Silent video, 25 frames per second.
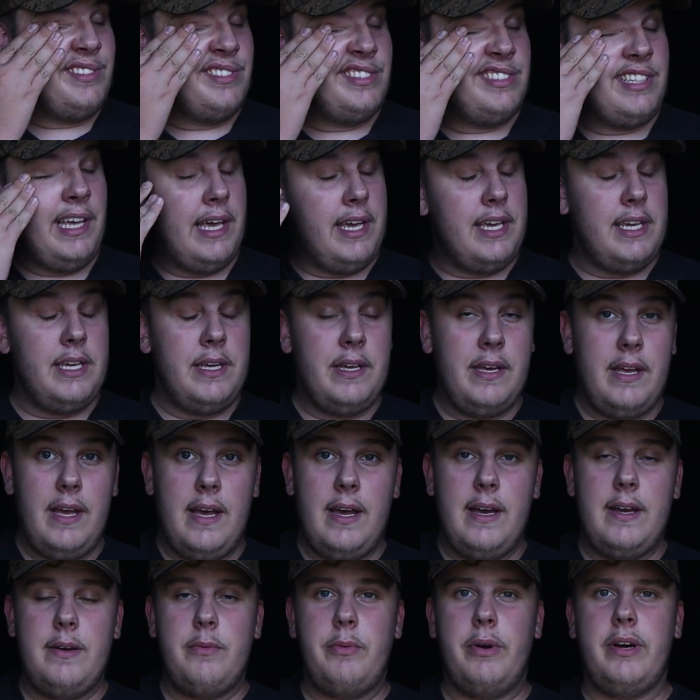going to say
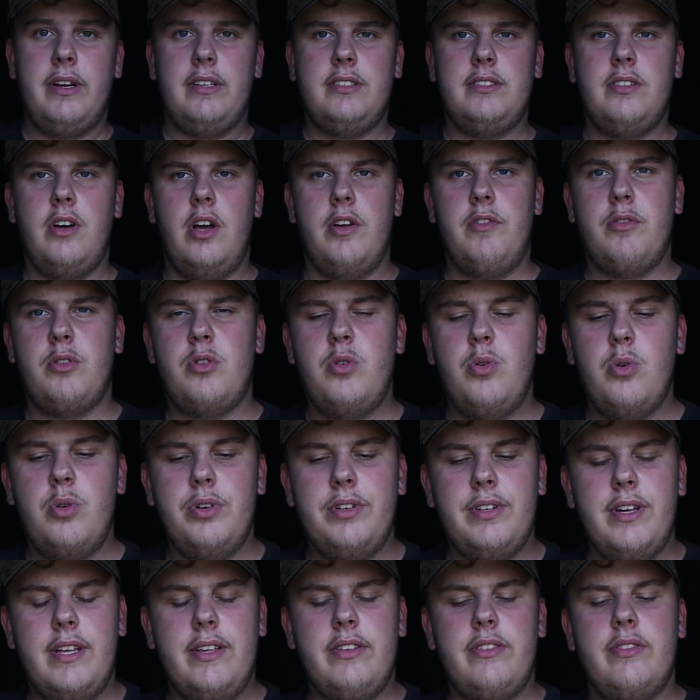when I started
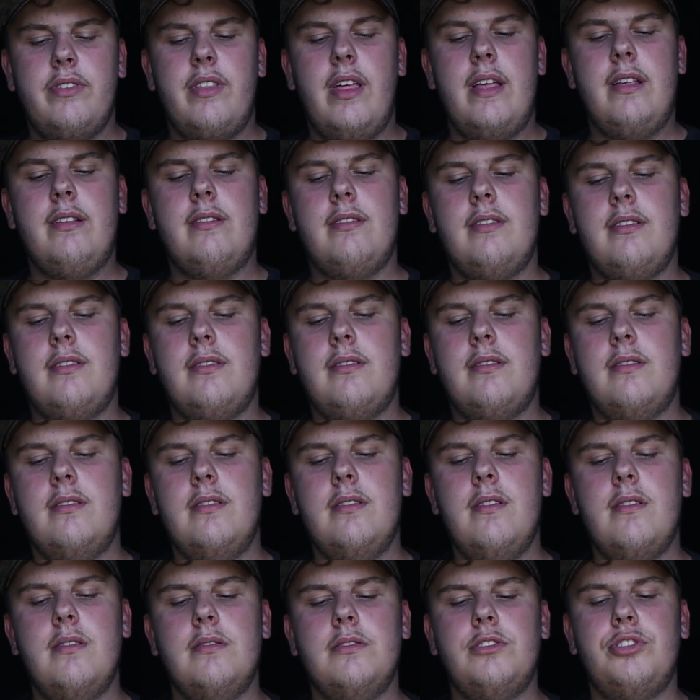recording is there's
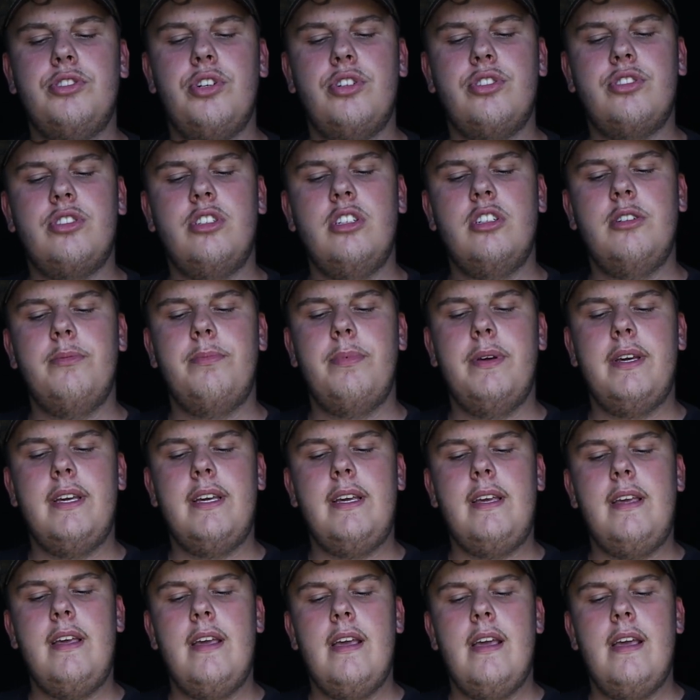not just going to
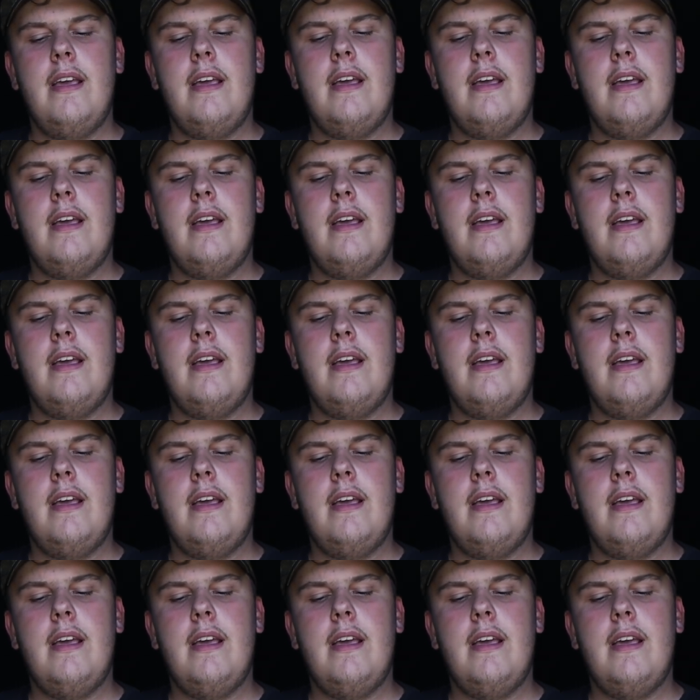be